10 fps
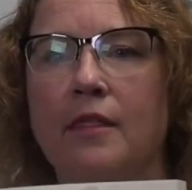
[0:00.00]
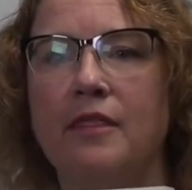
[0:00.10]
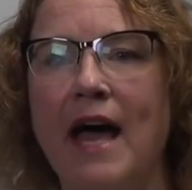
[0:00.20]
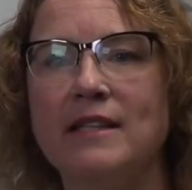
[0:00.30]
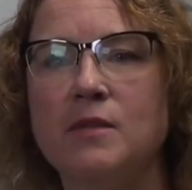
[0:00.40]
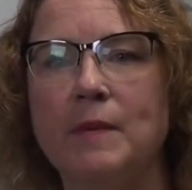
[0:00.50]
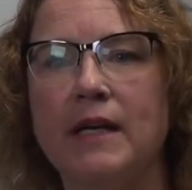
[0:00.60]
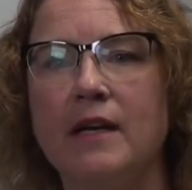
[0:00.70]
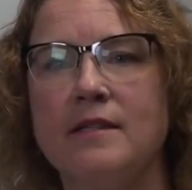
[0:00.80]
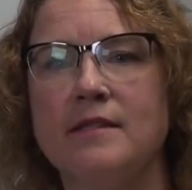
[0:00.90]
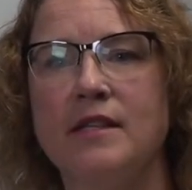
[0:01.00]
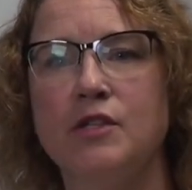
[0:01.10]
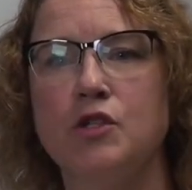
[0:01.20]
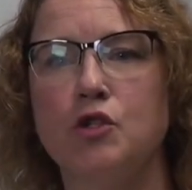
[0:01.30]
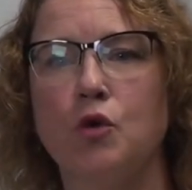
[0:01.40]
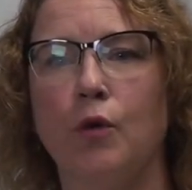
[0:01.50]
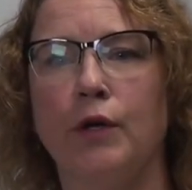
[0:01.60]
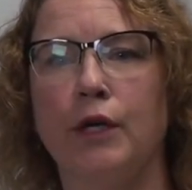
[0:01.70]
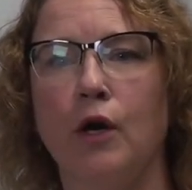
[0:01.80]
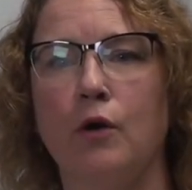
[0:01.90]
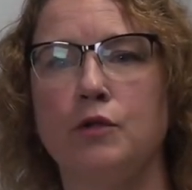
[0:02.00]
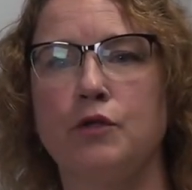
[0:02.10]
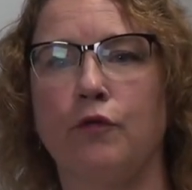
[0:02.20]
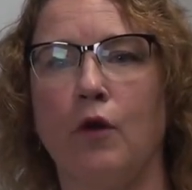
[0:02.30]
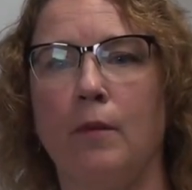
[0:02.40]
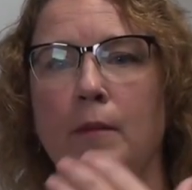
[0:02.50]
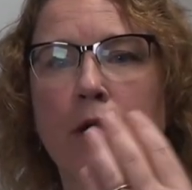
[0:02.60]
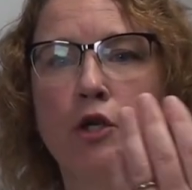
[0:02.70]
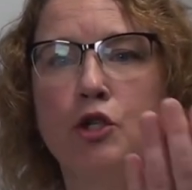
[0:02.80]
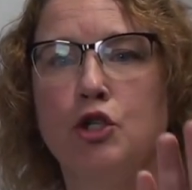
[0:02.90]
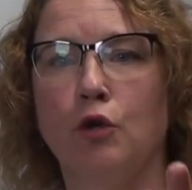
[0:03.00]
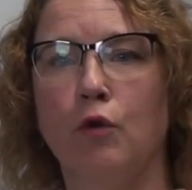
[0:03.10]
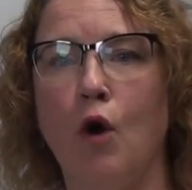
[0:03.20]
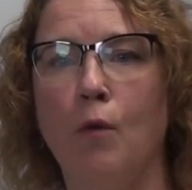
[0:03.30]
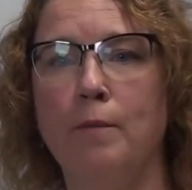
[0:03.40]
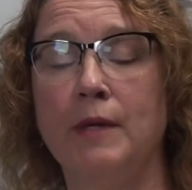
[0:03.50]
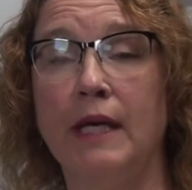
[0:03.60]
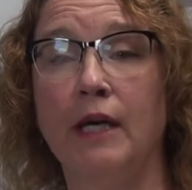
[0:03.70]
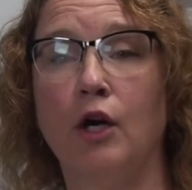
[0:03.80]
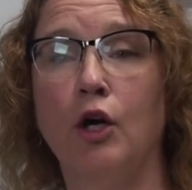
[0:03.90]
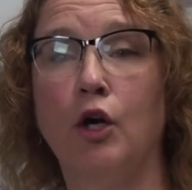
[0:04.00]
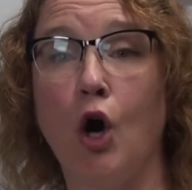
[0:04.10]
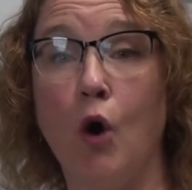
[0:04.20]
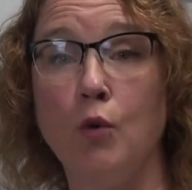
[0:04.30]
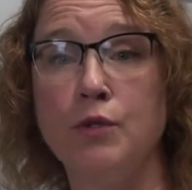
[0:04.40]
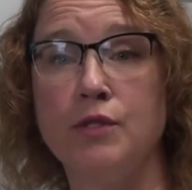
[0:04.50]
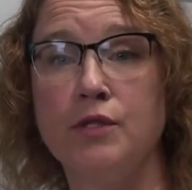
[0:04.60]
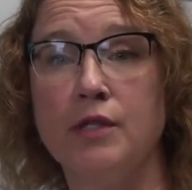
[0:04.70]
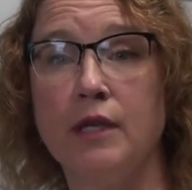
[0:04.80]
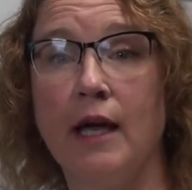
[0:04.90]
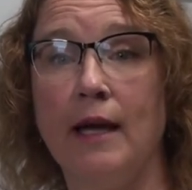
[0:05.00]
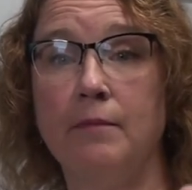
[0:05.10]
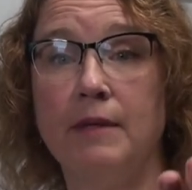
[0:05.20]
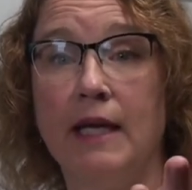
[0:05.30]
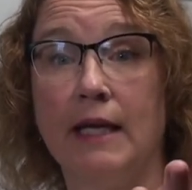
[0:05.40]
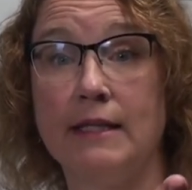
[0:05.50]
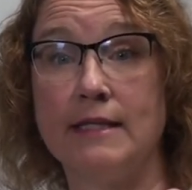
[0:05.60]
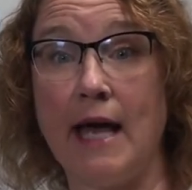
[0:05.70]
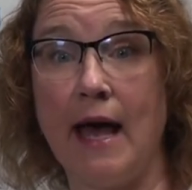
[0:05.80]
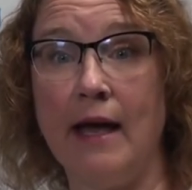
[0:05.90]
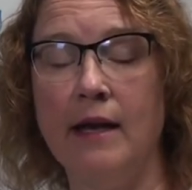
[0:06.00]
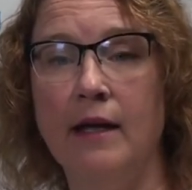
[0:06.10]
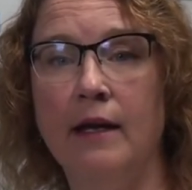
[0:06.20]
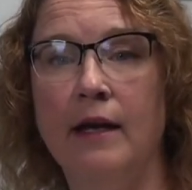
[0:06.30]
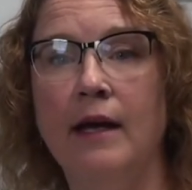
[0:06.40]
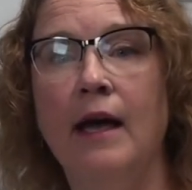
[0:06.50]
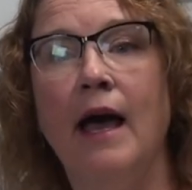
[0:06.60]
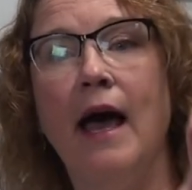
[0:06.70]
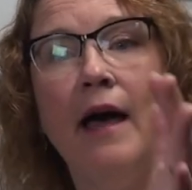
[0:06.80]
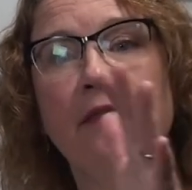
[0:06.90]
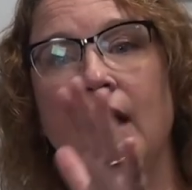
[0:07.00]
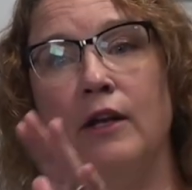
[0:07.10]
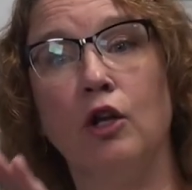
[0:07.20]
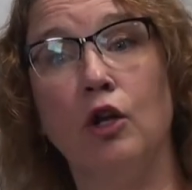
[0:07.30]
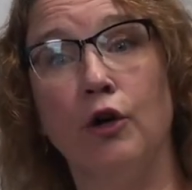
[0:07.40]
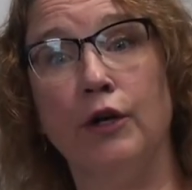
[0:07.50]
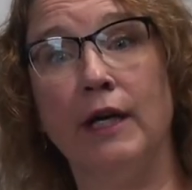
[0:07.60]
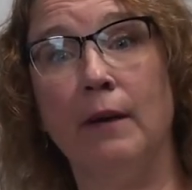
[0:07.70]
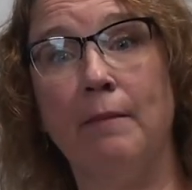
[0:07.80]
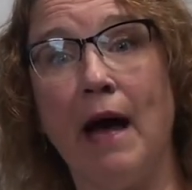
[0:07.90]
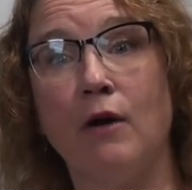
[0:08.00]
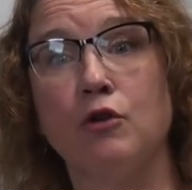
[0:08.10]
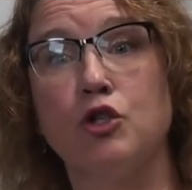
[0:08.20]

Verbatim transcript: That's because this story goes from Jerome being a ghost and being dead, and then learning about